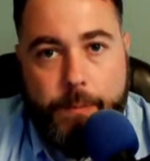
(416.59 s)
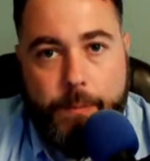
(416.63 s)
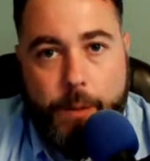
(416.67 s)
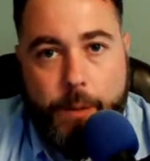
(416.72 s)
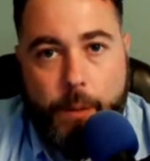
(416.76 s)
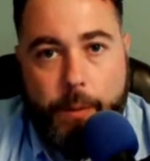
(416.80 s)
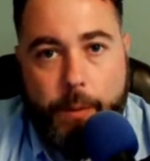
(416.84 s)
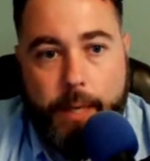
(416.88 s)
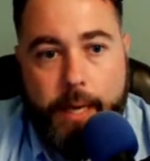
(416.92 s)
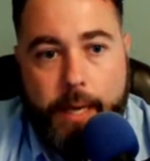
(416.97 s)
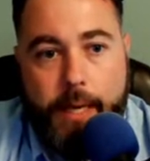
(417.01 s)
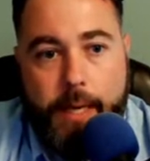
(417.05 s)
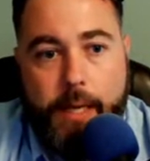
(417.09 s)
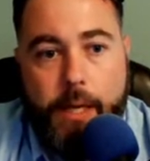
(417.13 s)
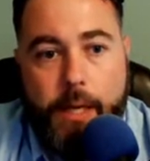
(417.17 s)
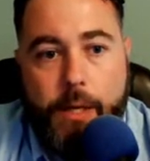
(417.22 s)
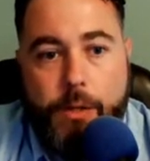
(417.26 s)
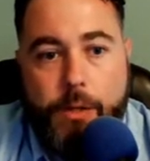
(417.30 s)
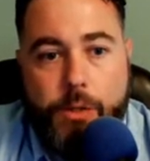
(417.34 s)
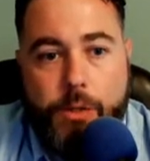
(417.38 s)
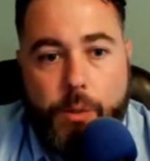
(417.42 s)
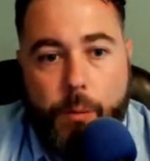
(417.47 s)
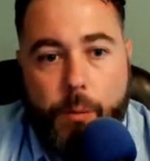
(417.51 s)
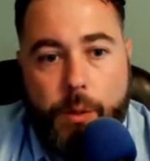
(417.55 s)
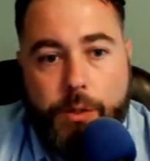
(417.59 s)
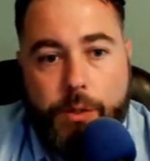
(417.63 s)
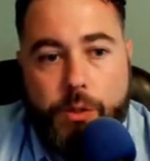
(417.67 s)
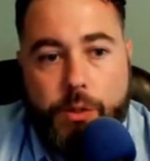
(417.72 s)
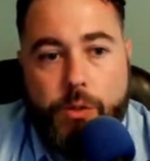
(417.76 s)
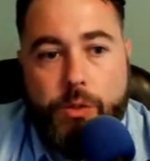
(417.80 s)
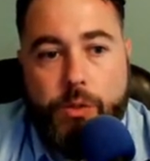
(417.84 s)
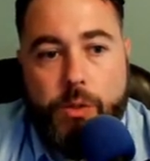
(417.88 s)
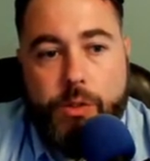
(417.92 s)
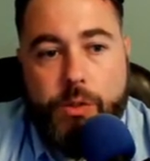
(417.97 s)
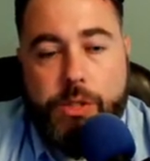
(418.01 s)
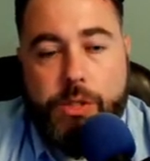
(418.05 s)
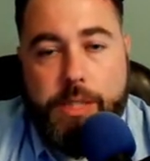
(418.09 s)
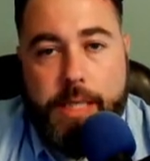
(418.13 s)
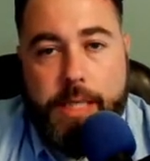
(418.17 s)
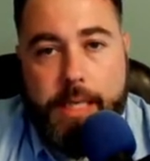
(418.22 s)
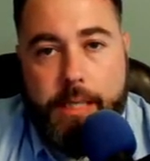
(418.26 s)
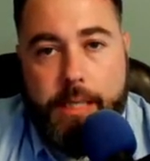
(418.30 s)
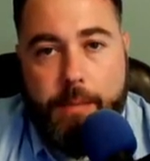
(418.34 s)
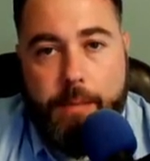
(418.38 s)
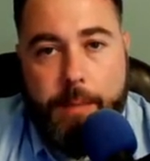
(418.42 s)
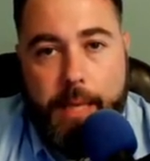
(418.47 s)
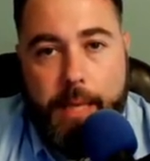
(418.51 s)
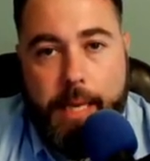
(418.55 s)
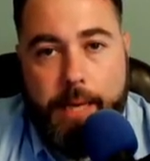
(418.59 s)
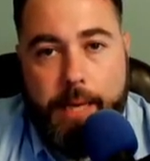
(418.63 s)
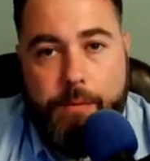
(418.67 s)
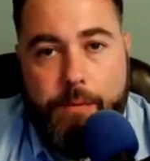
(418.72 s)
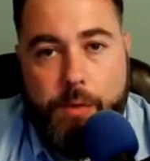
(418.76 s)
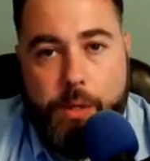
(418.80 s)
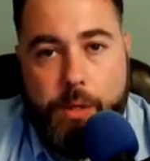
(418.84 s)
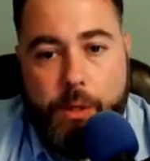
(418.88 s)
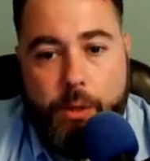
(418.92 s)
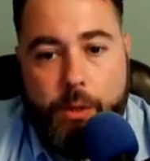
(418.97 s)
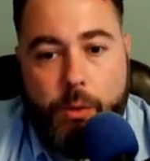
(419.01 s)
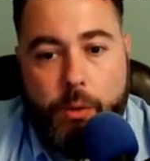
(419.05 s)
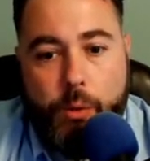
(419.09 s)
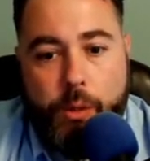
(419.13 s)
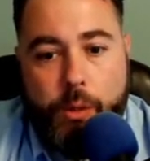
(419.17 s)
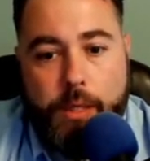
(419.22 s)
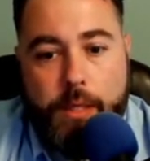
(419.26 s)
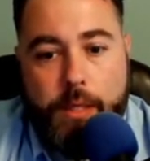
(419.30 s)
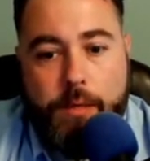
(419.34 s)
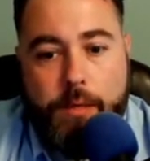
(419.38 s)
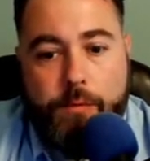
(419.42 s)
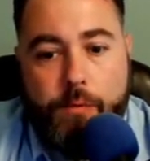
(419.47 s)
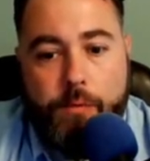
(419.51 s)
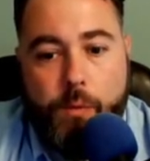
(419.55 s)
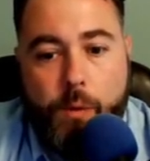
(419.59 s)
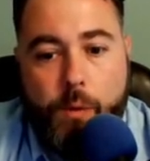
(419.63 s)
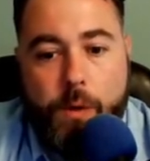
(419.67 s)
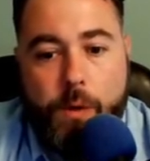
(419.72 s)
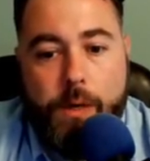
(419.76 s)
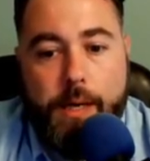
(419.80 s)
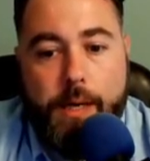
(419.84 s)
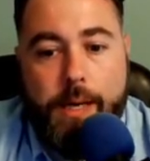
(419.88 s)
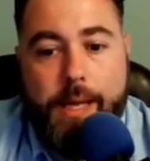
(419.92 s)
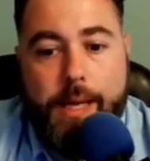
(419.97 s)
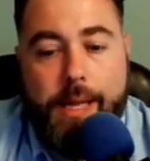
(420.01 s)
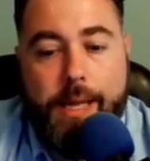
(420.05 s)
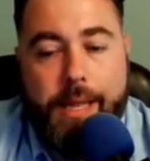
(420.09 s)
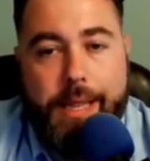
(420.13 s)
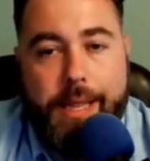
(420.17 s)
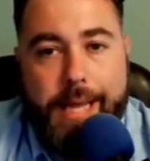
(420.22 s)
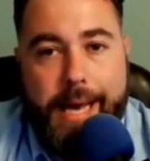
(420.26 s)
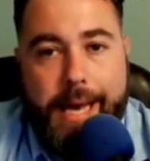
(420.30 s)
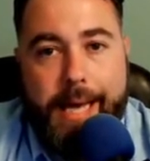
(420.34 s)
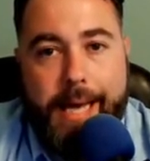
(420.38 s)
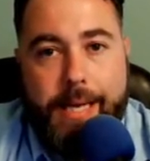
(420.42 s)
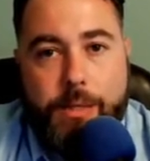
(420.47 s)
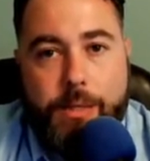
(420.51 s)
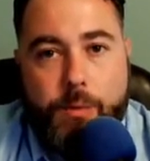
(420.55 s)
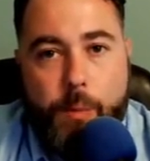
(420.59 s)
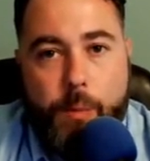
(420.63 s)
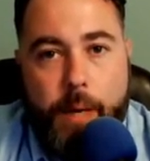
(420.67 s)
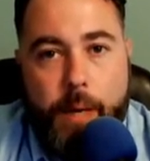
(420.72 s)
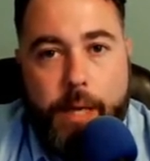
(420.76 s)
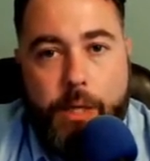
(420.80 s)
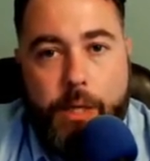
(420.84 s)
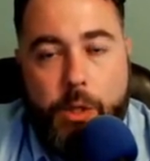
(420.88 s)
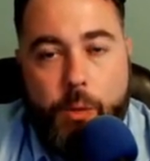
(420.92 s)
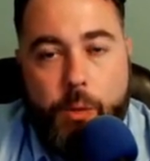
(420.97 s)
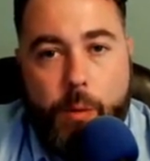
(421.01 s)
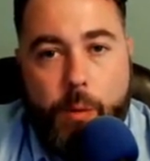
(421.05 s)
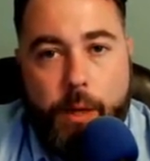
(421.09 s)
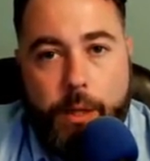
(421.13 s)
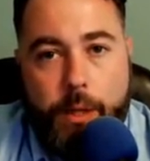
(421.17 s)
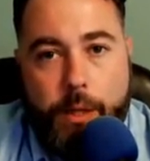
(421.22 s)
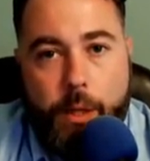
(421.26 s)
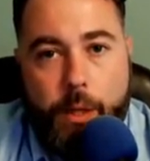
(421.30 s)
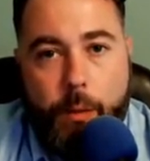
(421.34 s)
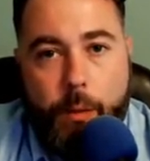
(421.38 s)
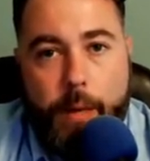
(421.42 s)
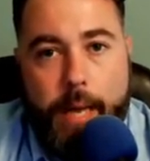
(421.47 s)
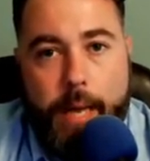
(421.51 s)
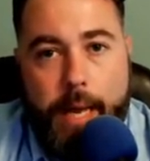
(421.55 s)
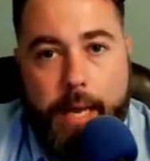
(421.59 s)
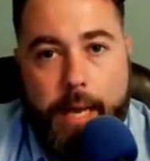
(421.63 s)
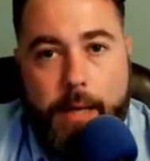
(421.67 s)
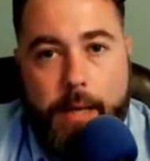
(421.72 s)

Okay? So once you start seeing the behavior that you're looking for, that is when you want to go ahead,